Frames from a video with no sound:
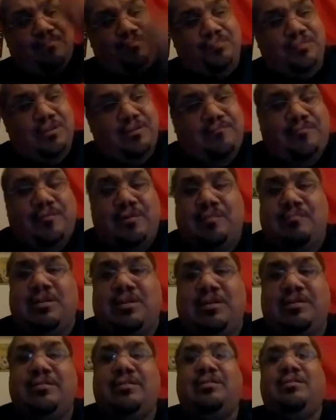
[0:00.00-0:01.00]
You feel
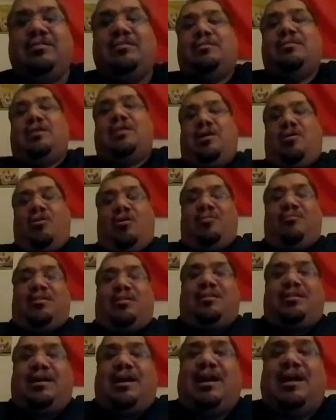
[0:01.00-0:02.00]
me? Oh, and
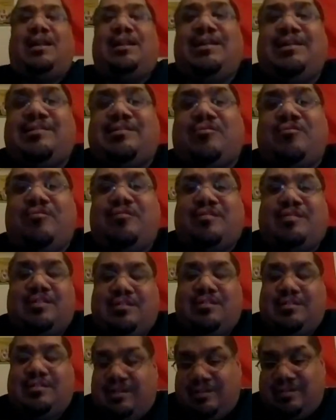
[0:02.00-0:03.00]
the Jalisco's,
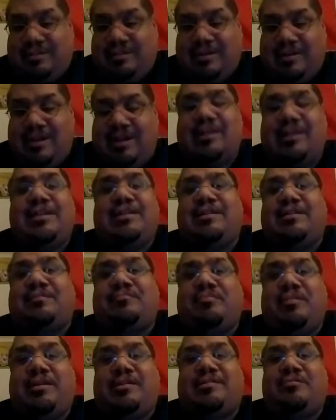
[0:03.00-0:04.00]
the Carnitas
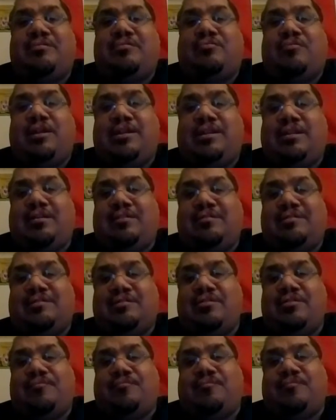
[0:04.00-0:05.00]
place, it was right down the
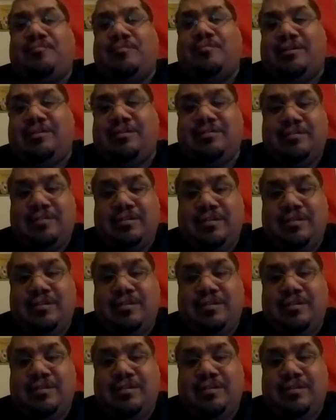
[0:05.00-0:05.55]
street from there.